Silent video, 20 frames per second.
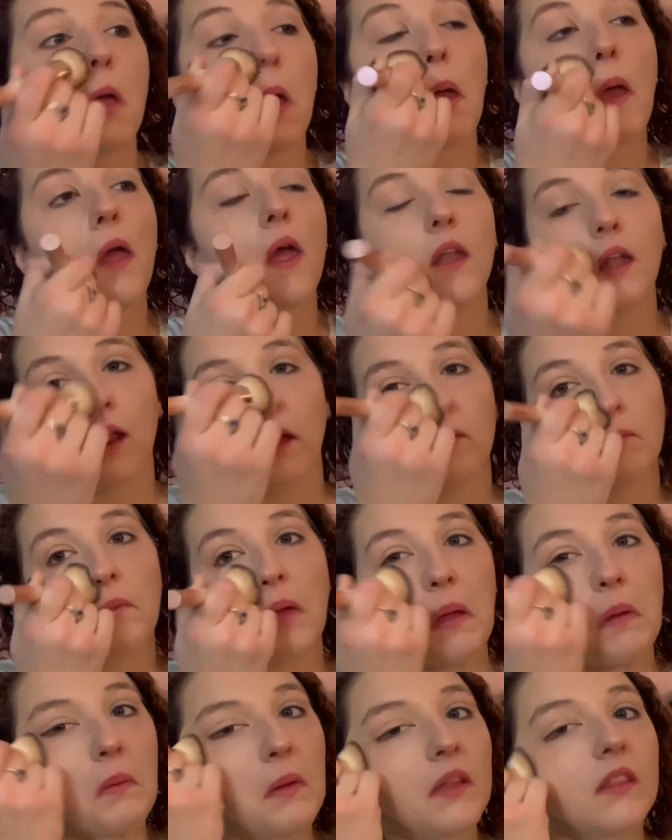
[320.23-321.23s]
And I
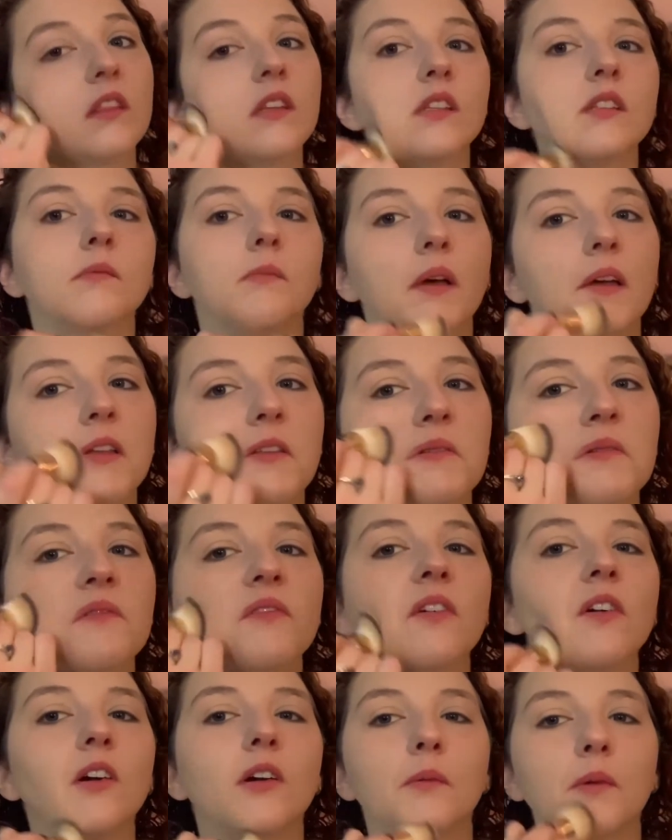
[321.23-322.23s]
met this nice
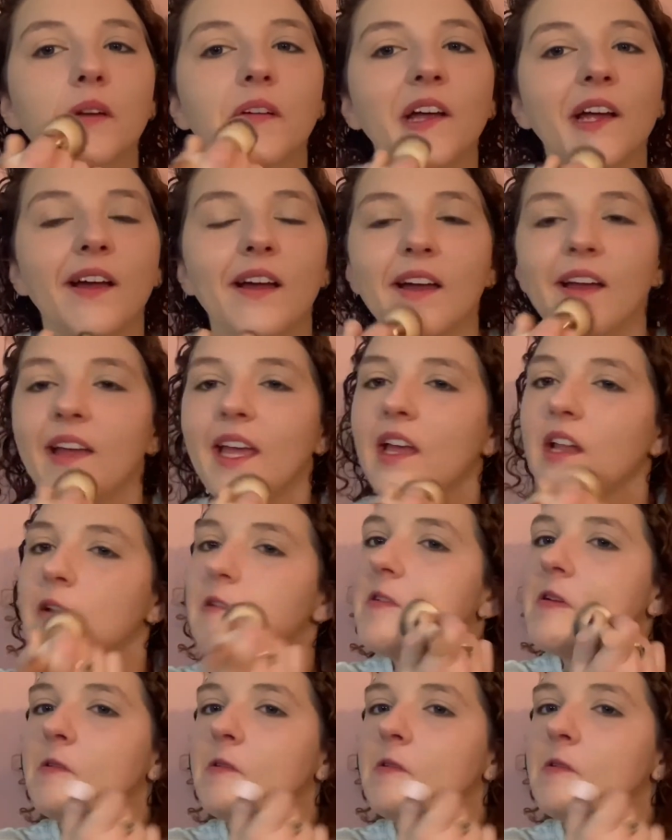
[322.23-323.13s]
farmer guy, and